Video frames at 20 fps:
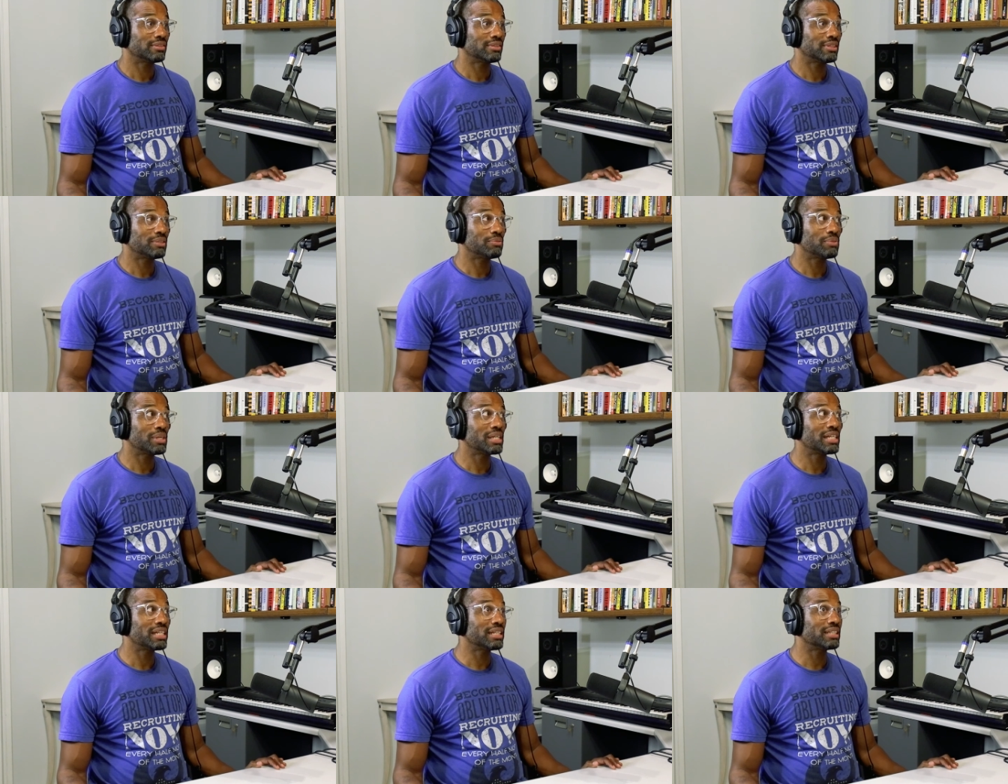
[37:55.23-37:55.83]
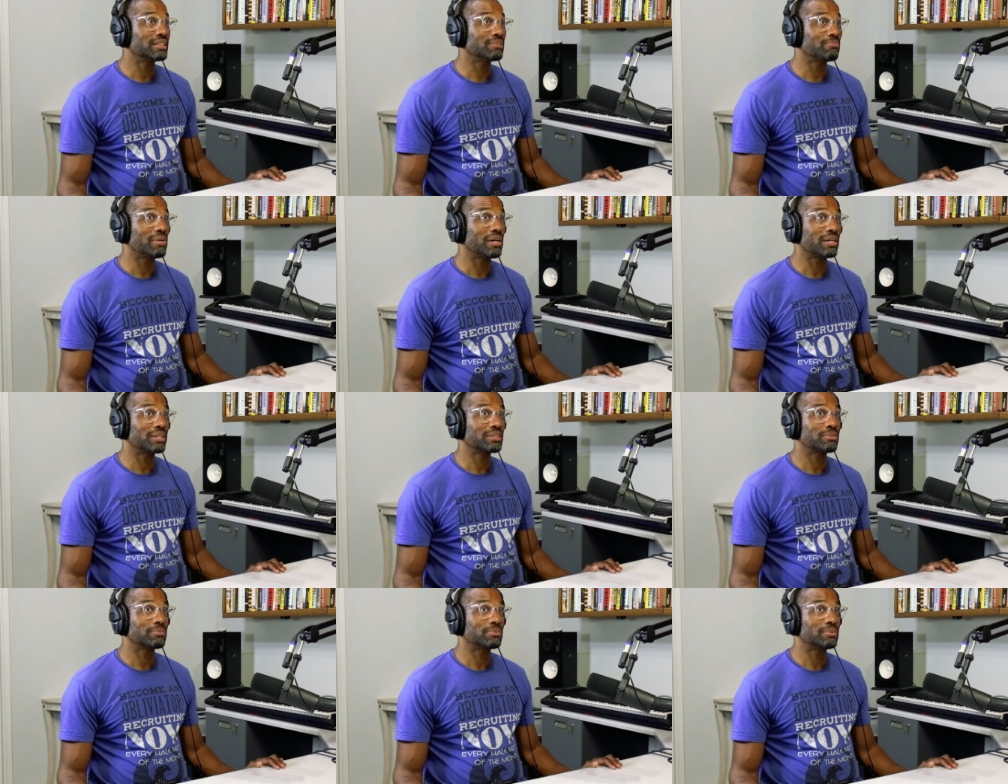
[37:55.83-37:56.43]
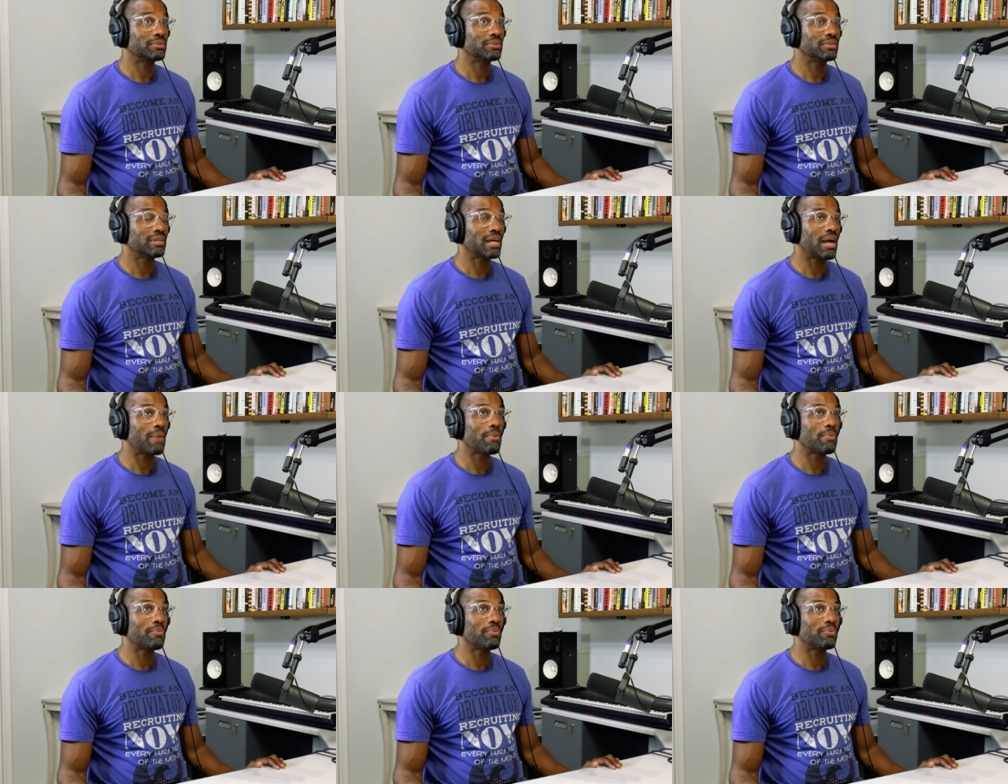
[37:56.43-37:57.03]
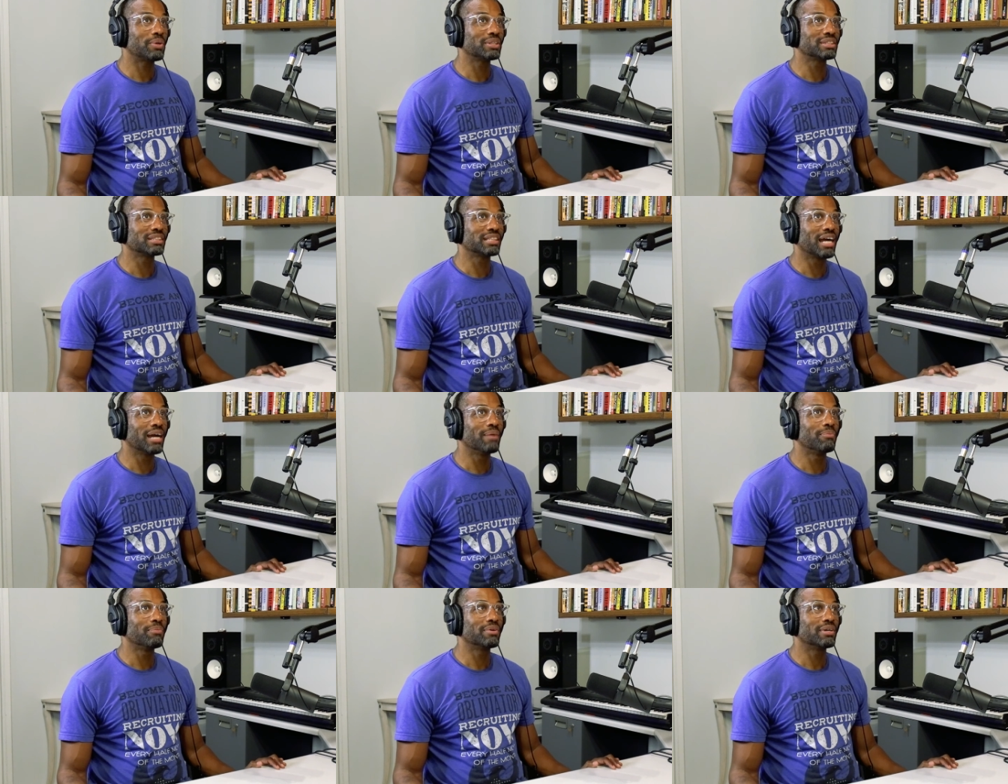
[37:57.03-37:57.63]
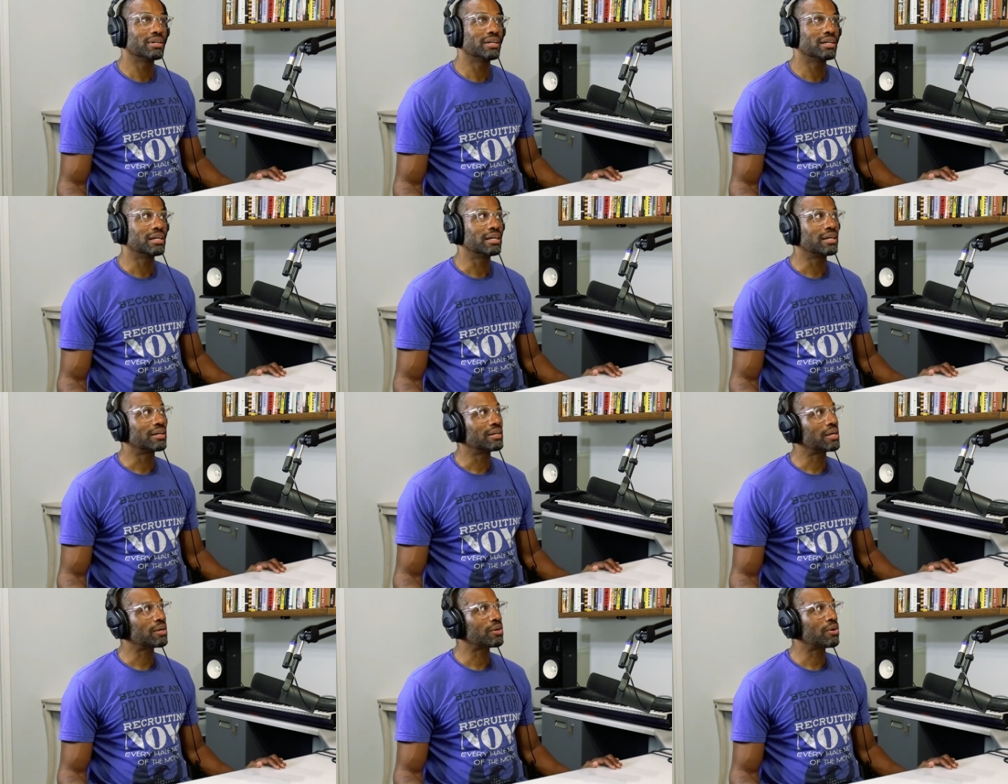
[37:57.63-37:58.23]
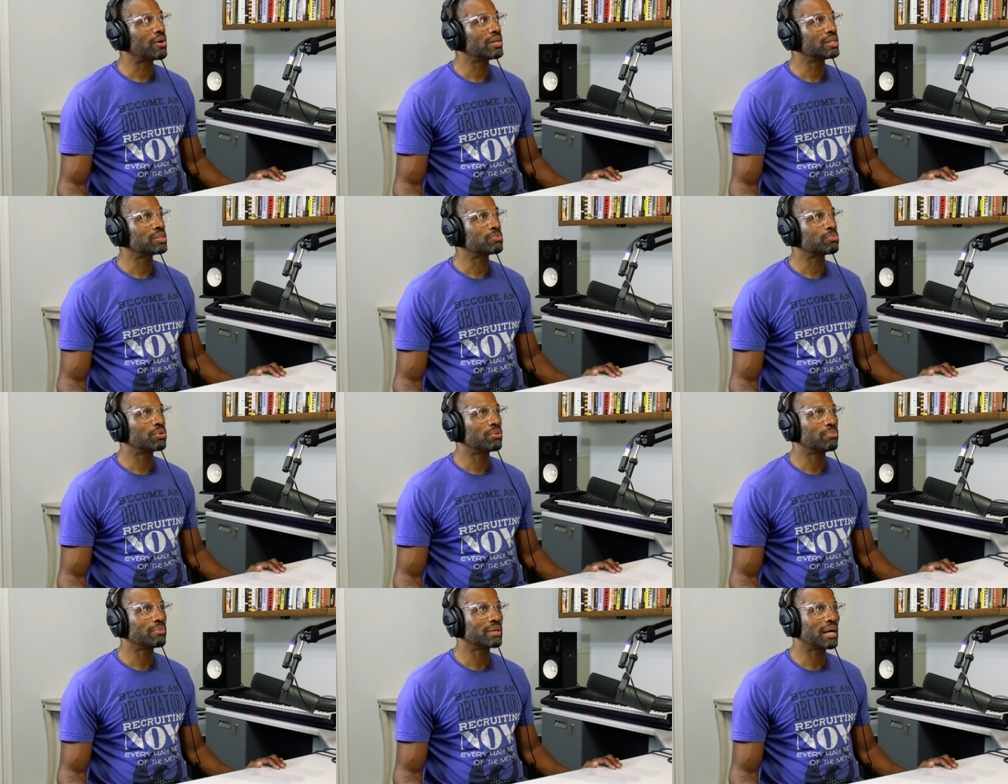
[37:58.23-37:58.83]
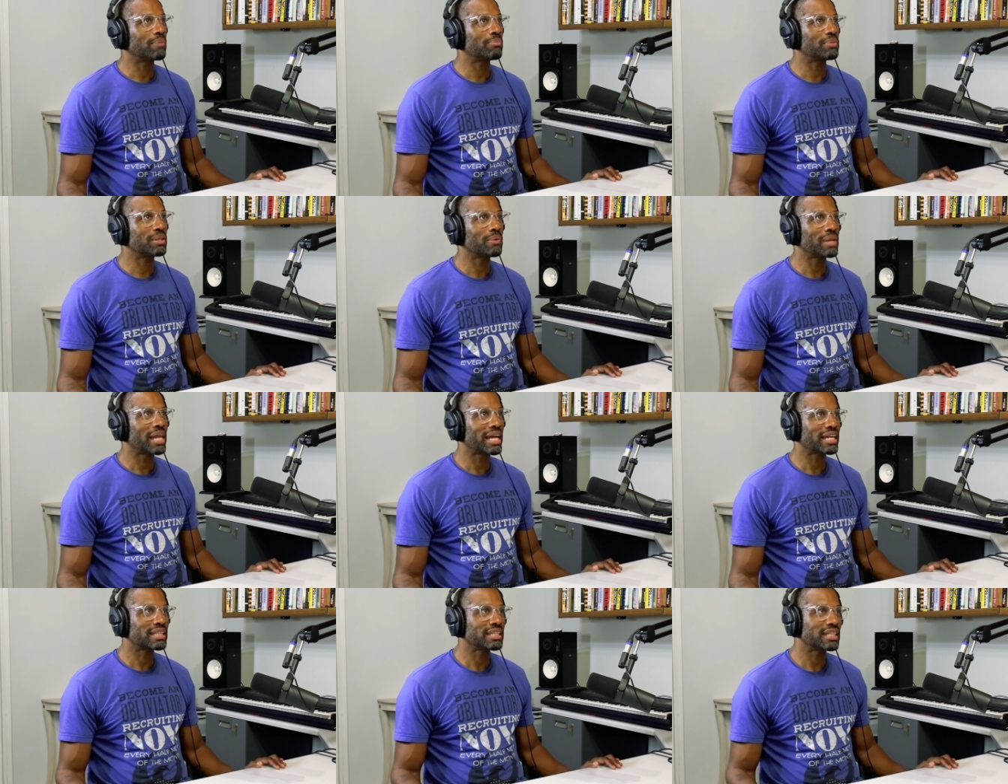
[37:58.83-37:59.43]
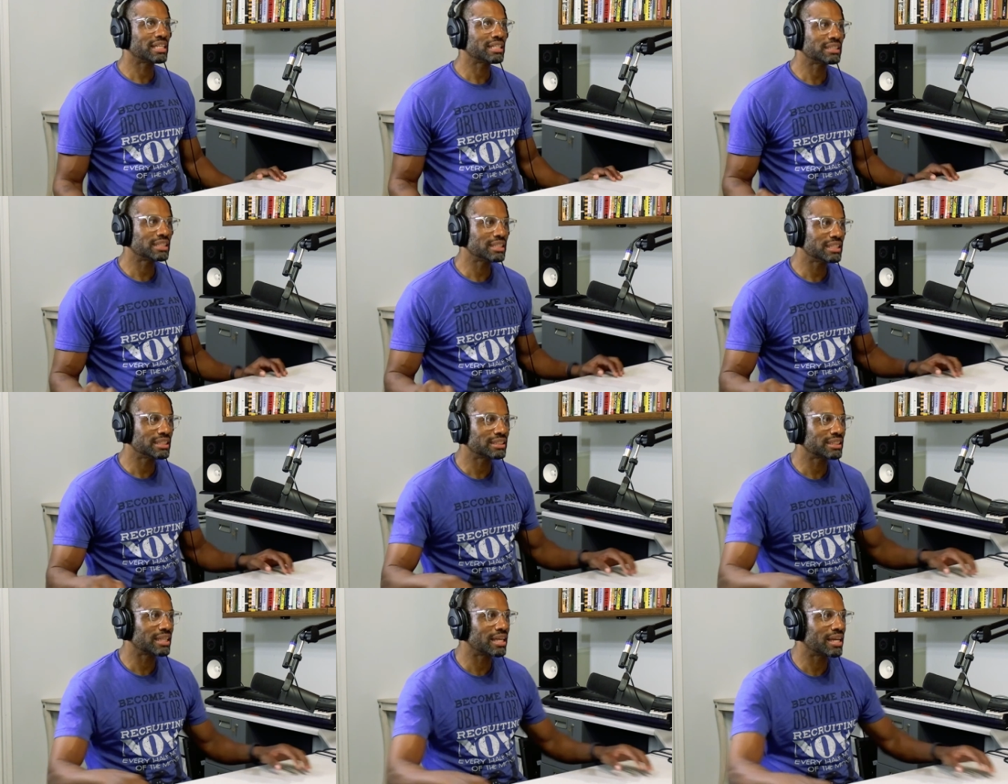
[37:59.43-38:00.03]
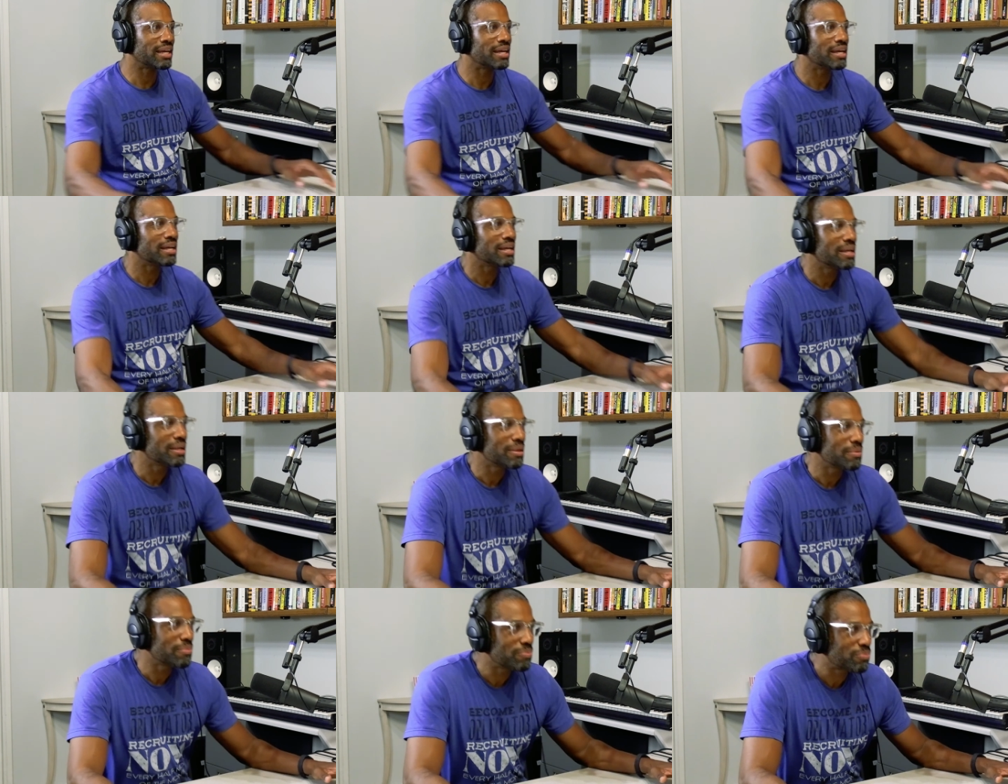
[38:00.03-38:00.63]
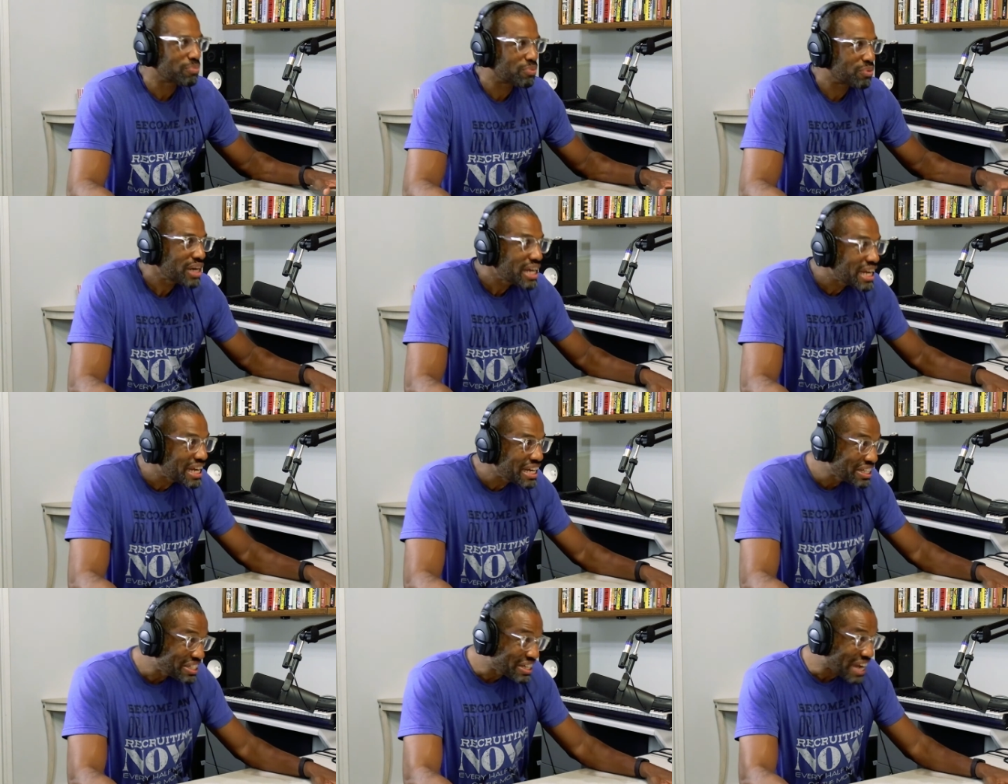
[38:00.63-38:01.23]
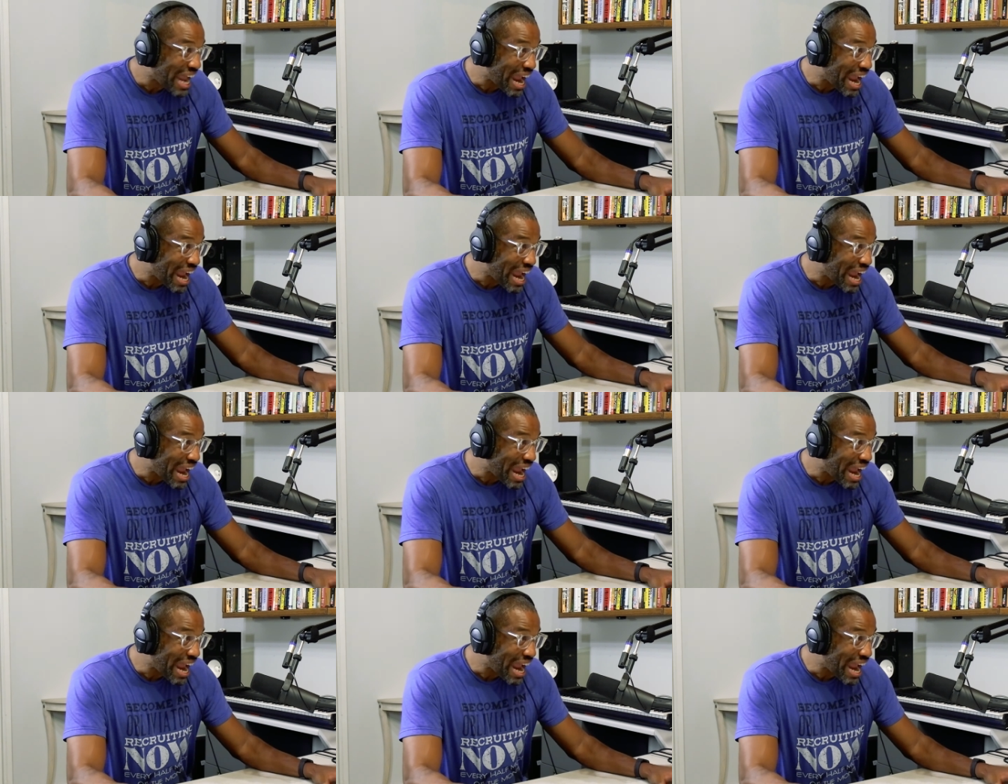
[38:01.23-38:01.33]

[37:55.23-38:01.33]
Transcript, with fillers: It really is marketable. I remember one time uh, a college brought me up. They were like, "This is a British